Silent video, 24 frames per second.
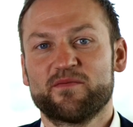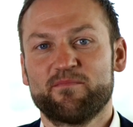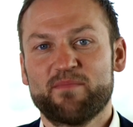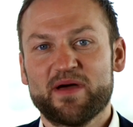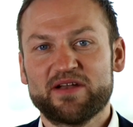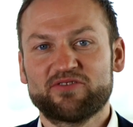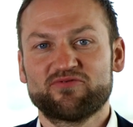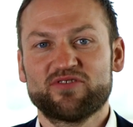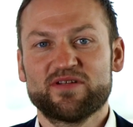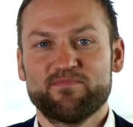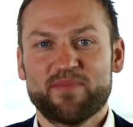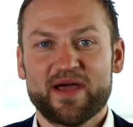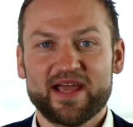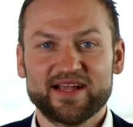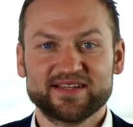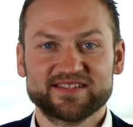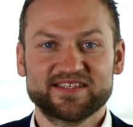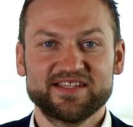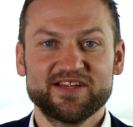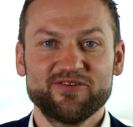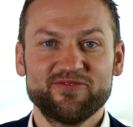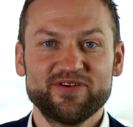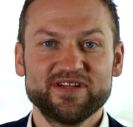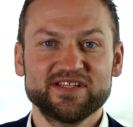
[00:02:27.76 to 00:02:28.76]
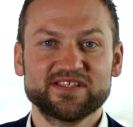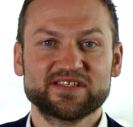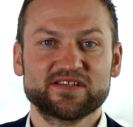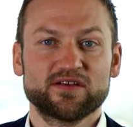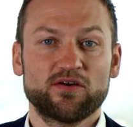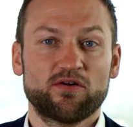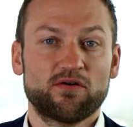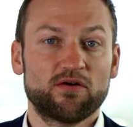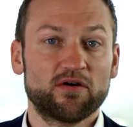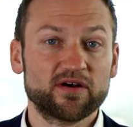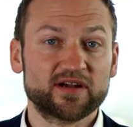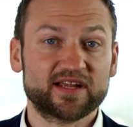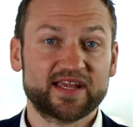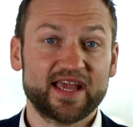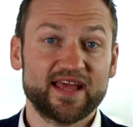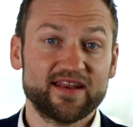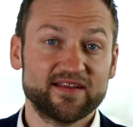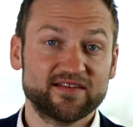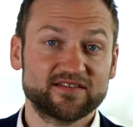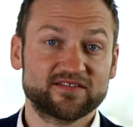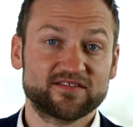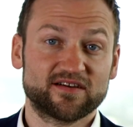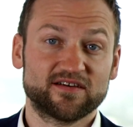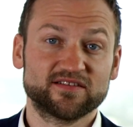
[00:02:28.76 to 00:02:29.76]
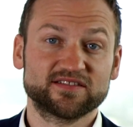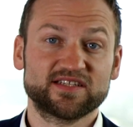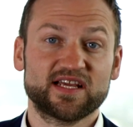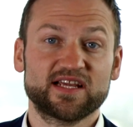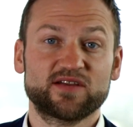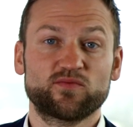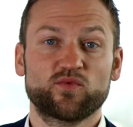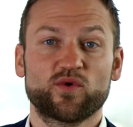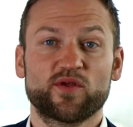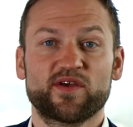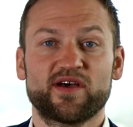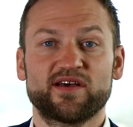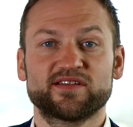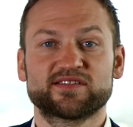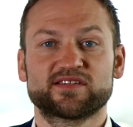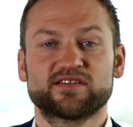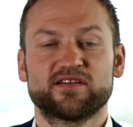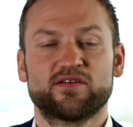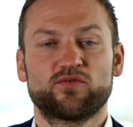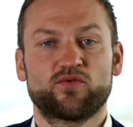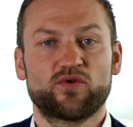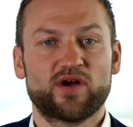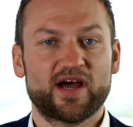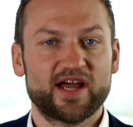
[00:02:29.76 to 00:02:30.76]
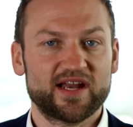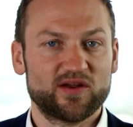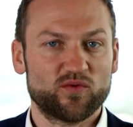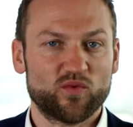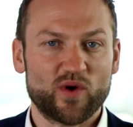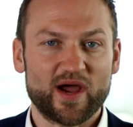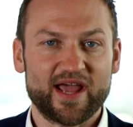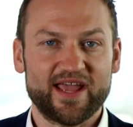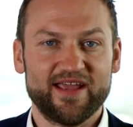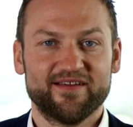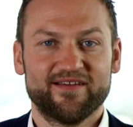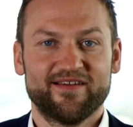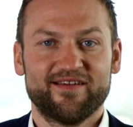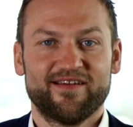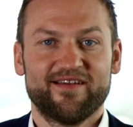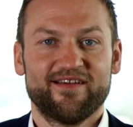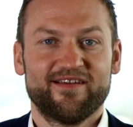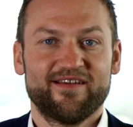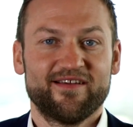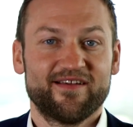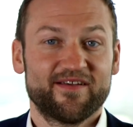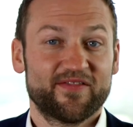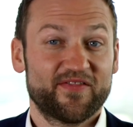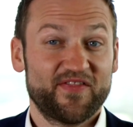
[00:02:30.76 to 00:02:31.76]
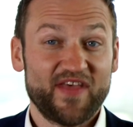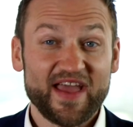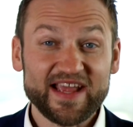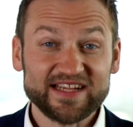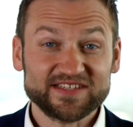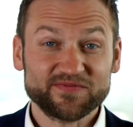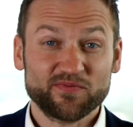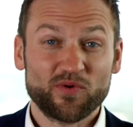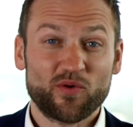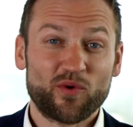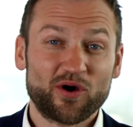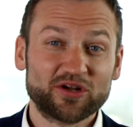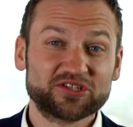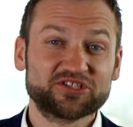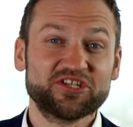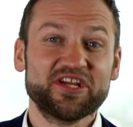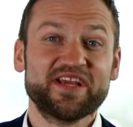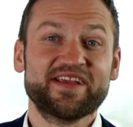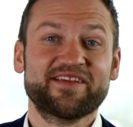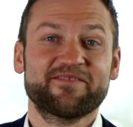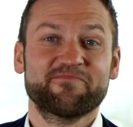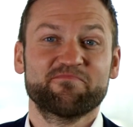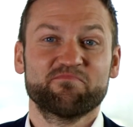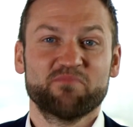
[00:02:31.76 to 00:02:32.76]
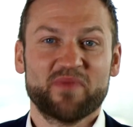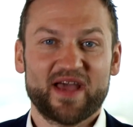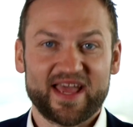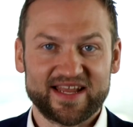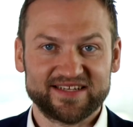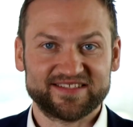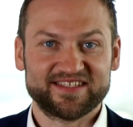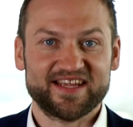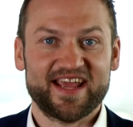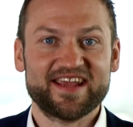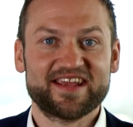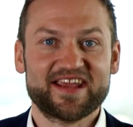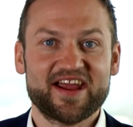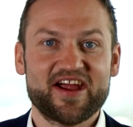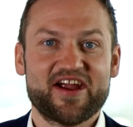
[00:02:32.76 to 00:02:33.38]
the battery pack series or get in contact with us right away. Thanks for watching and take